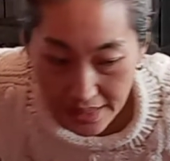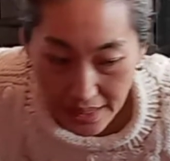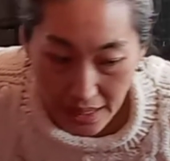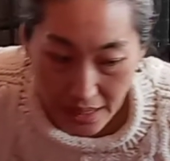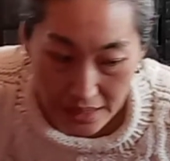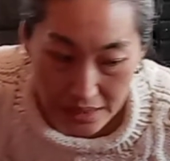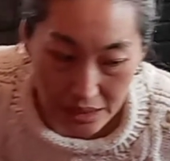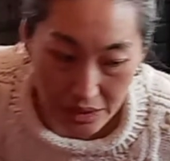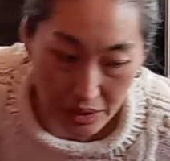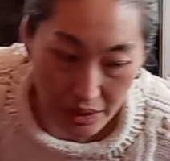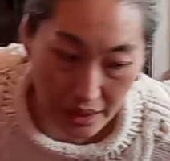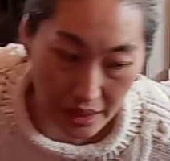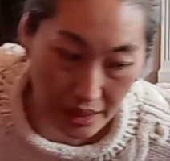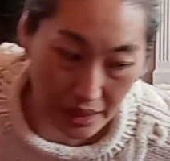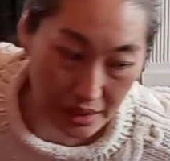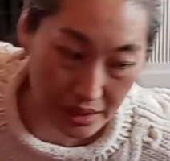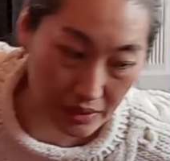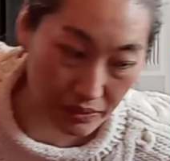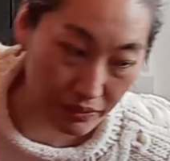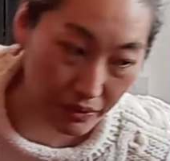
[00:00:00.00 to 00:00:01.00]
cancer
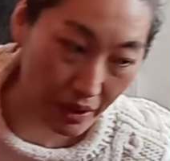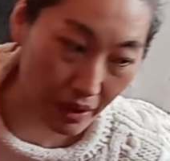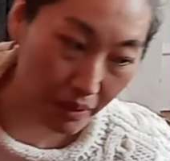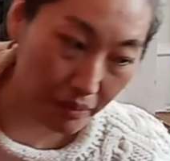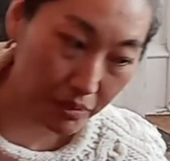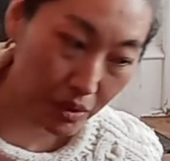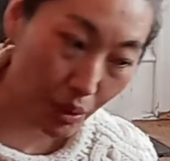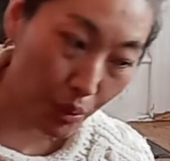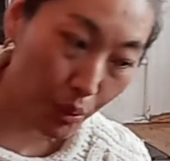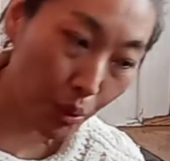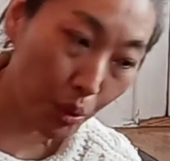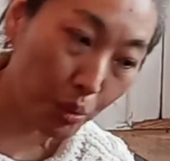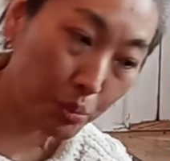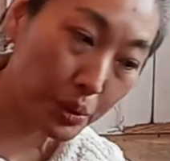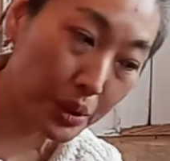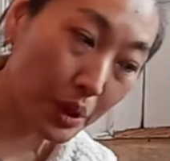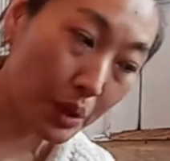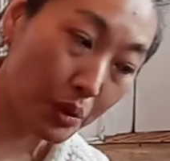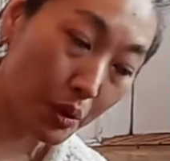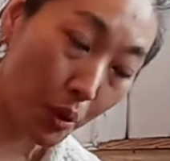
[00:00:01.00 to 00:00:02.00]
is from the
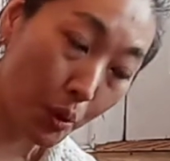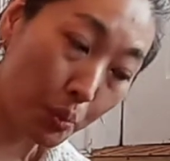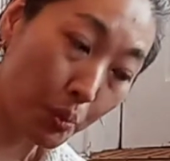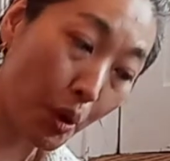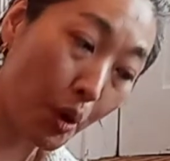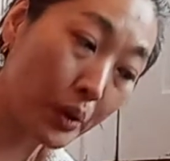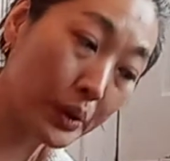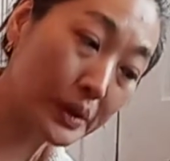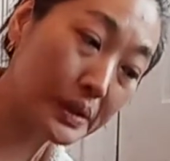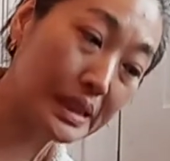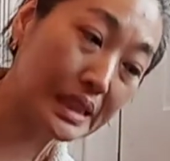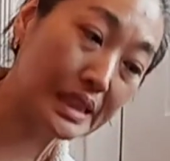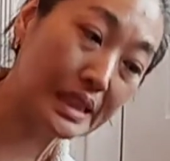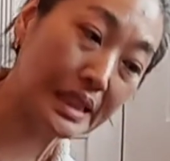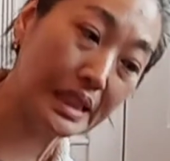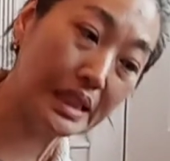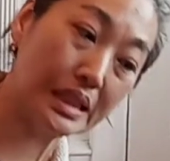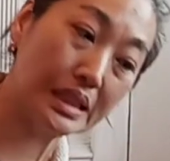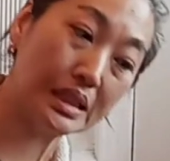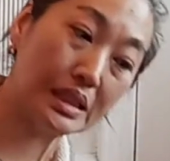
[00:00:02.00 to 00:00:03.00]
hormonal
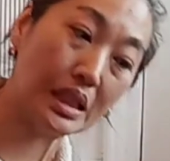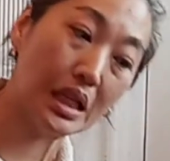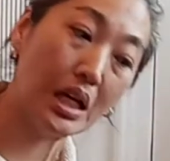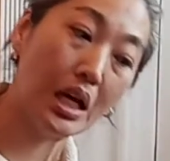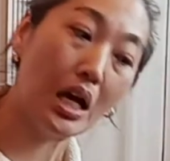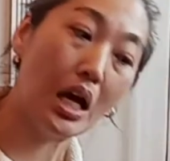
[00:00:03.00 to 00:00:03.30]
disease.